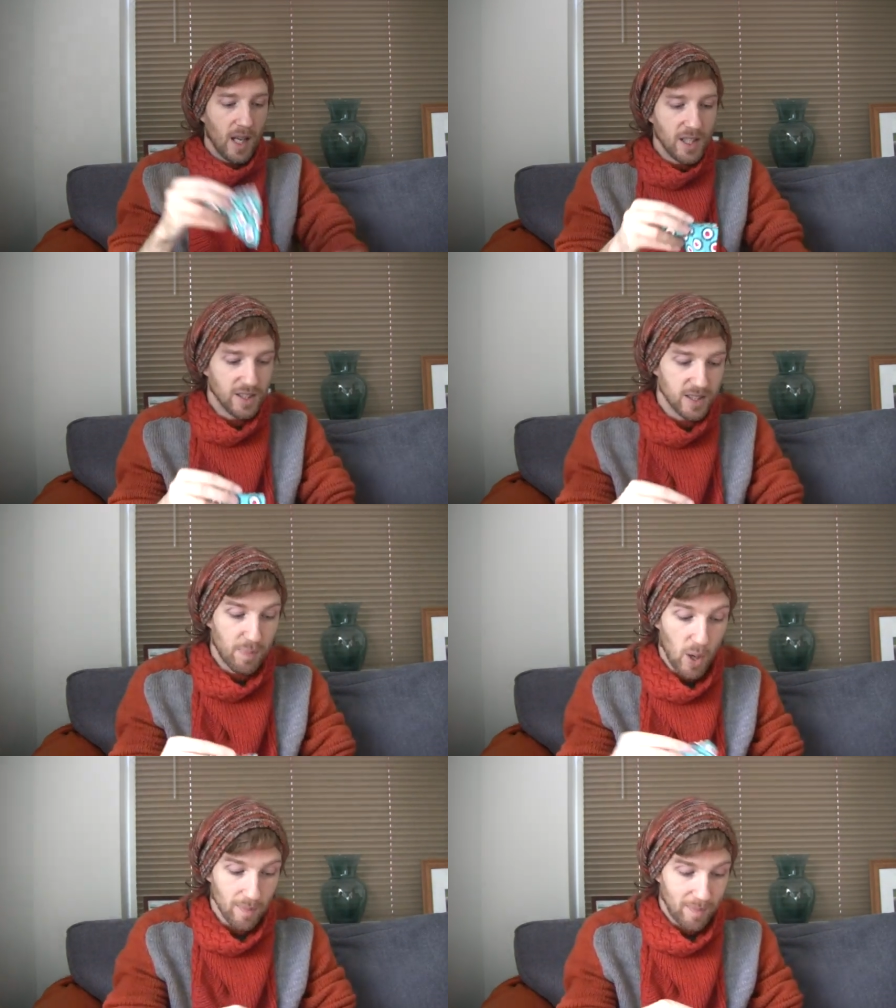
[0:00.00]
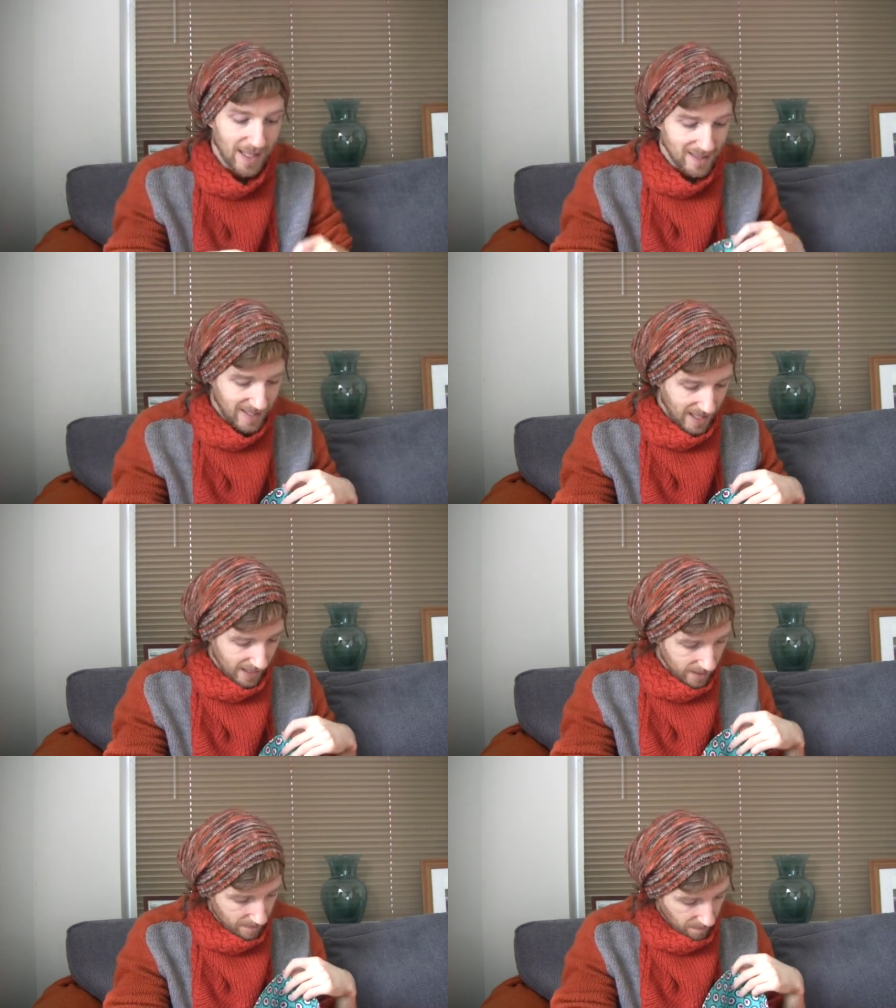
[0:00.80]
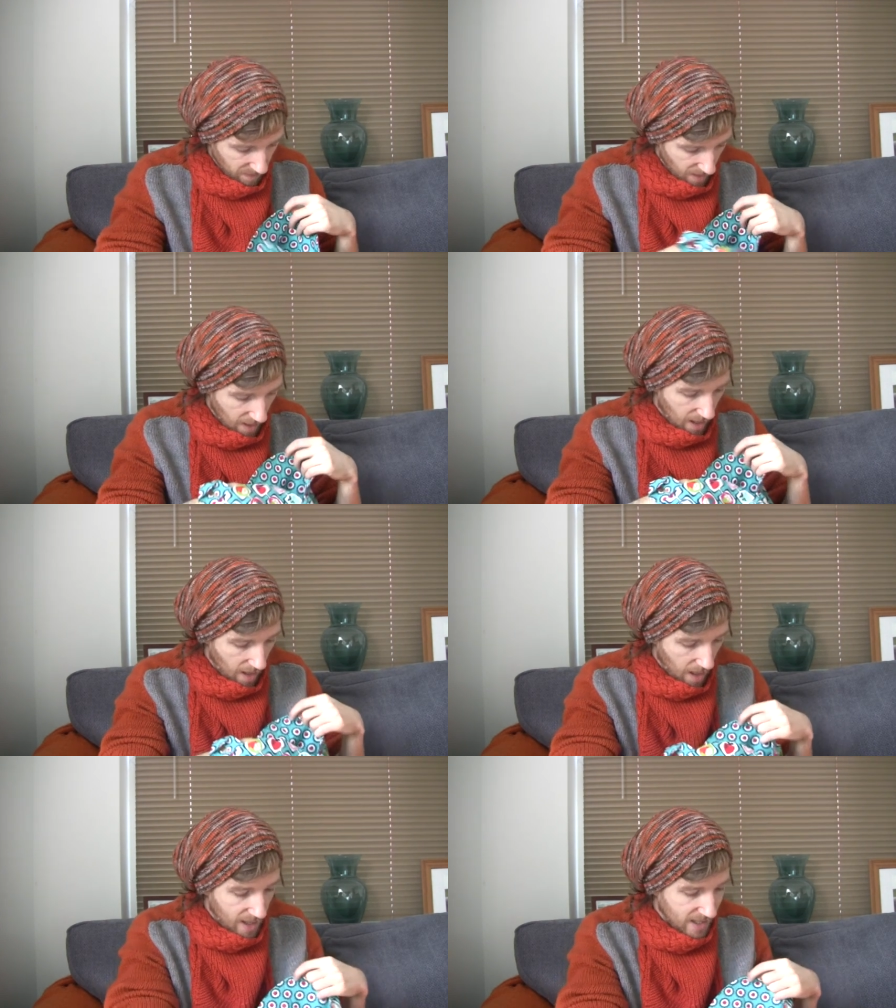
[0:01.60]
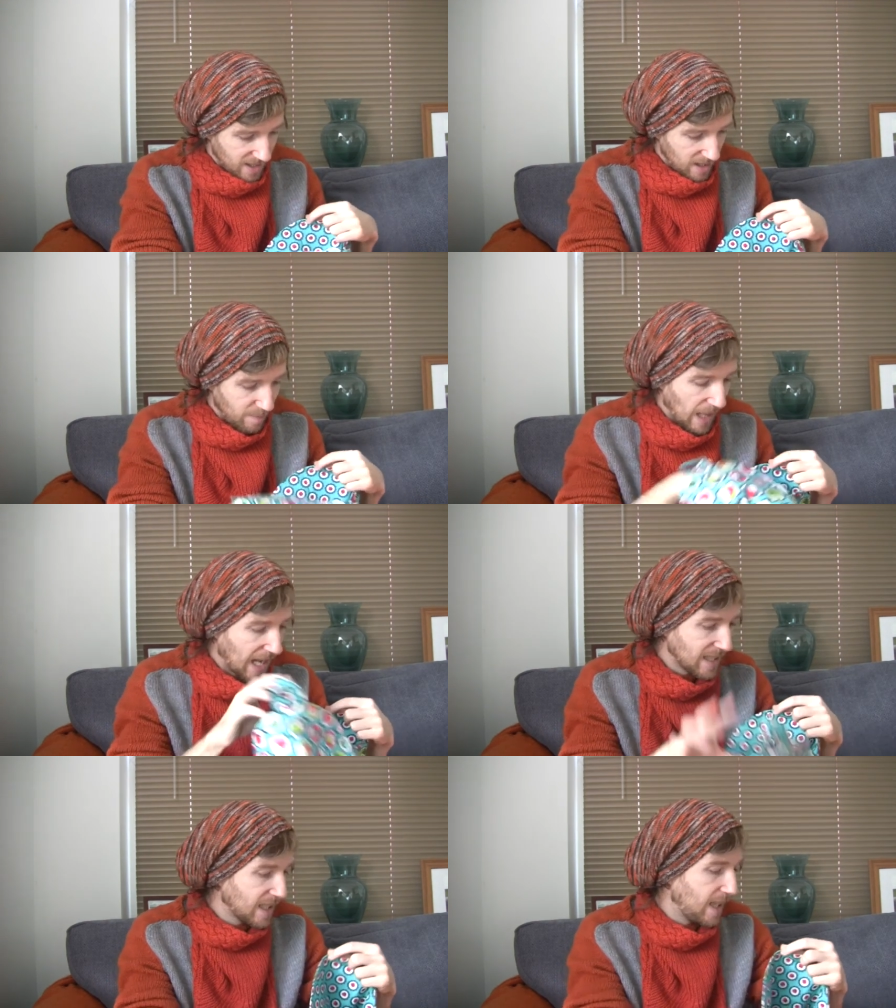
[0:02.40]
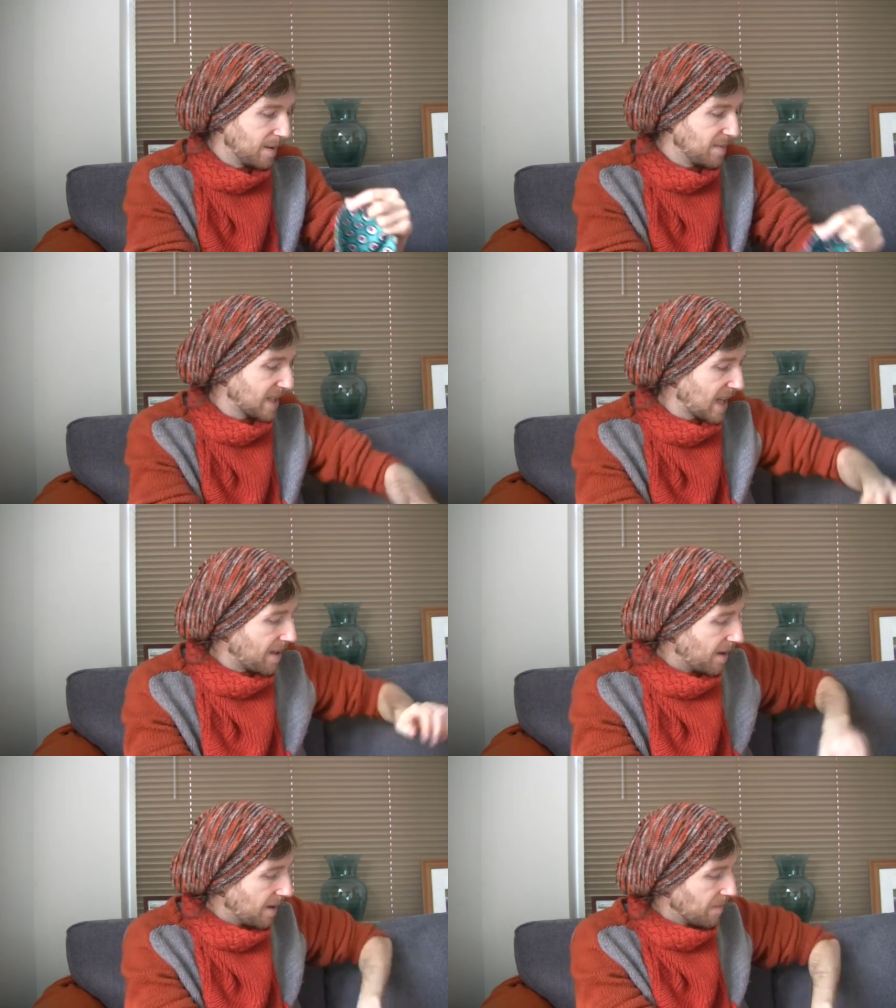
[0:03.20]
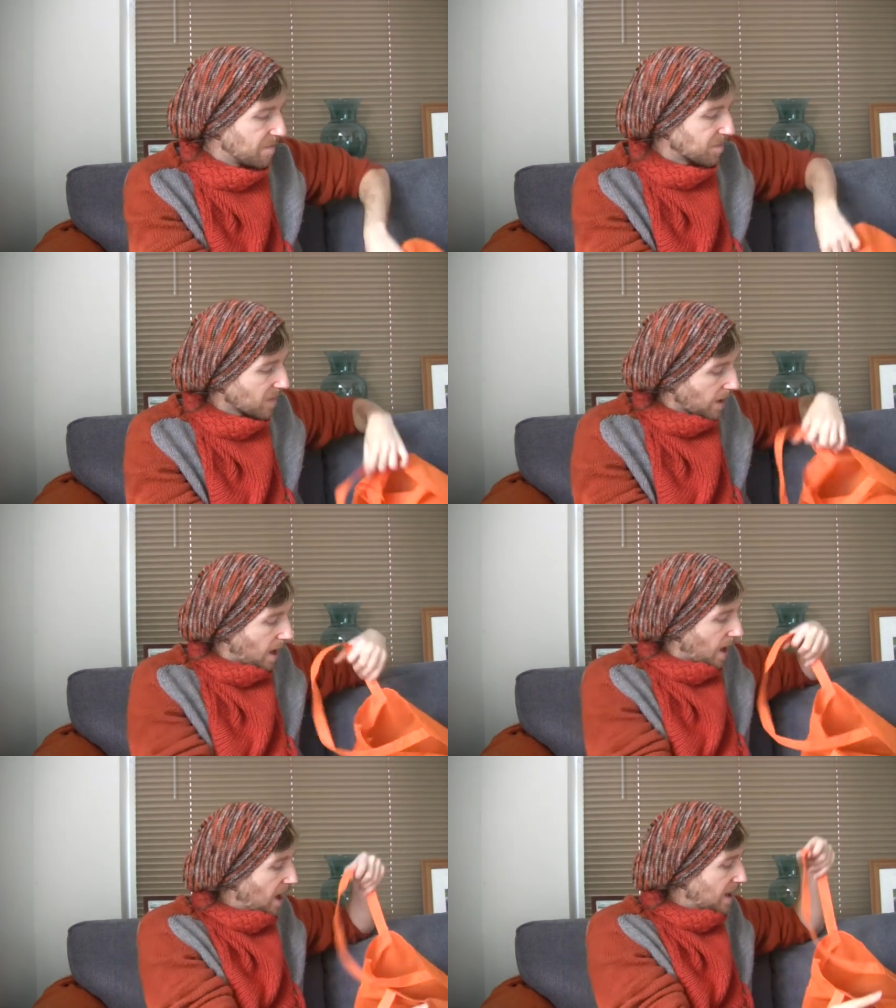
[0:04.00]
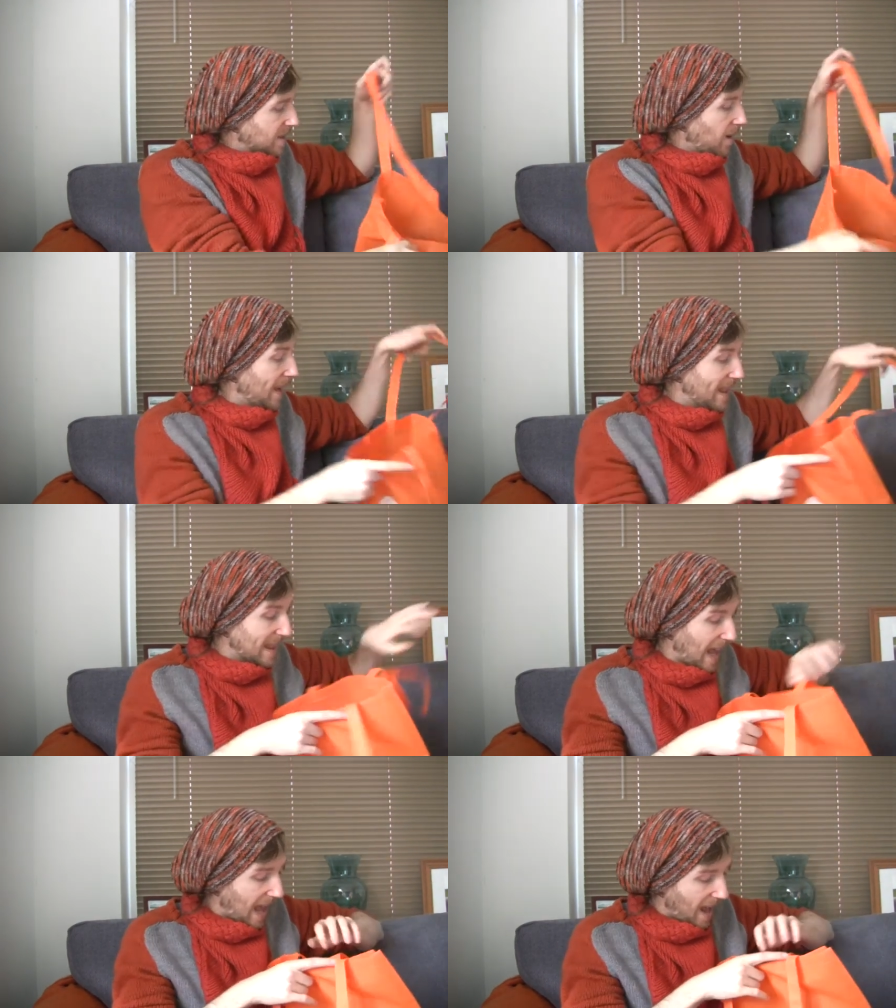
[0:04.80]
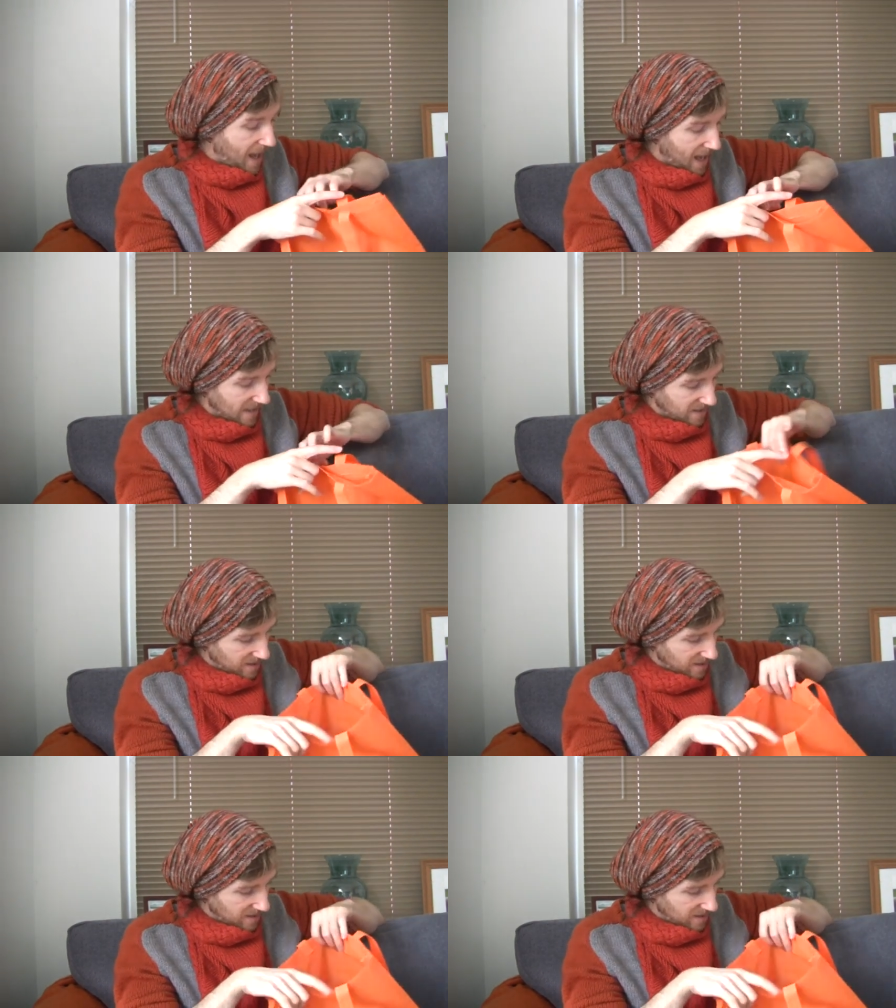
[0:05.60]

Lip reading: just to pop bits in into the bag to keep them together. So in there I had